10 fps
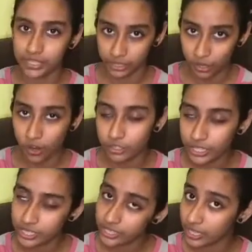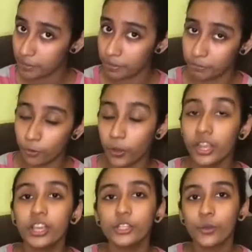technology as I said before.
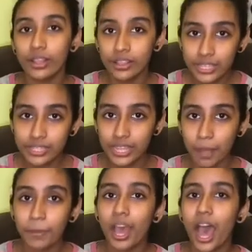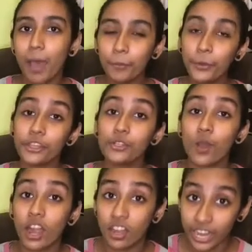So in this step, I'm going to
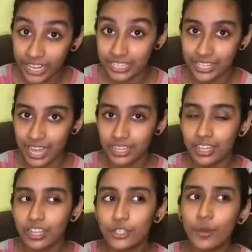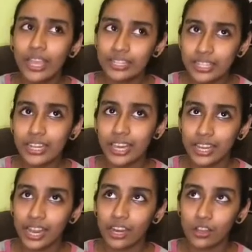arrange that. So I did
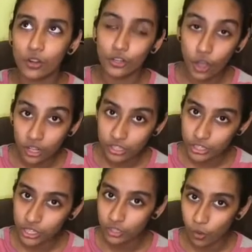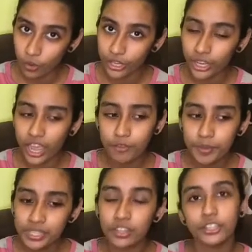it in a chronological order. I've
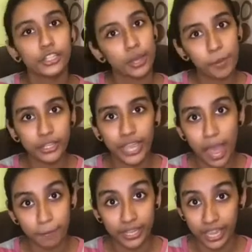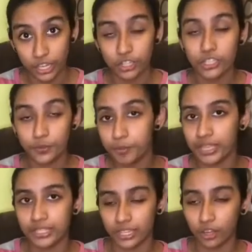been searching about the applications of
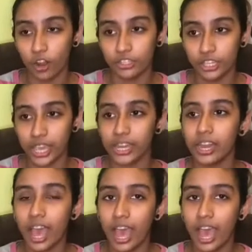space technology, and